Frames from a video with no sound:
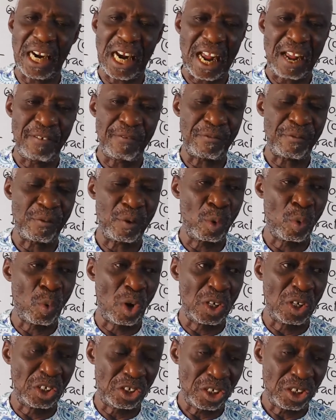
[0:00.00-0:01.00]
life, we
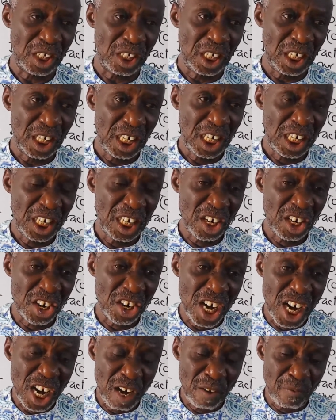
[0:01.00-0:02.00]
want
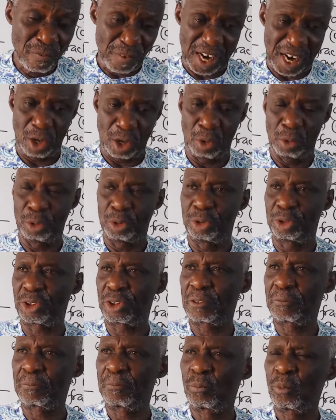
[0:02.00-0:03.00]
real values.
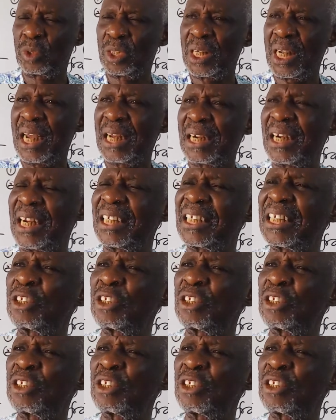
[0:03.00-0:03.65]
And that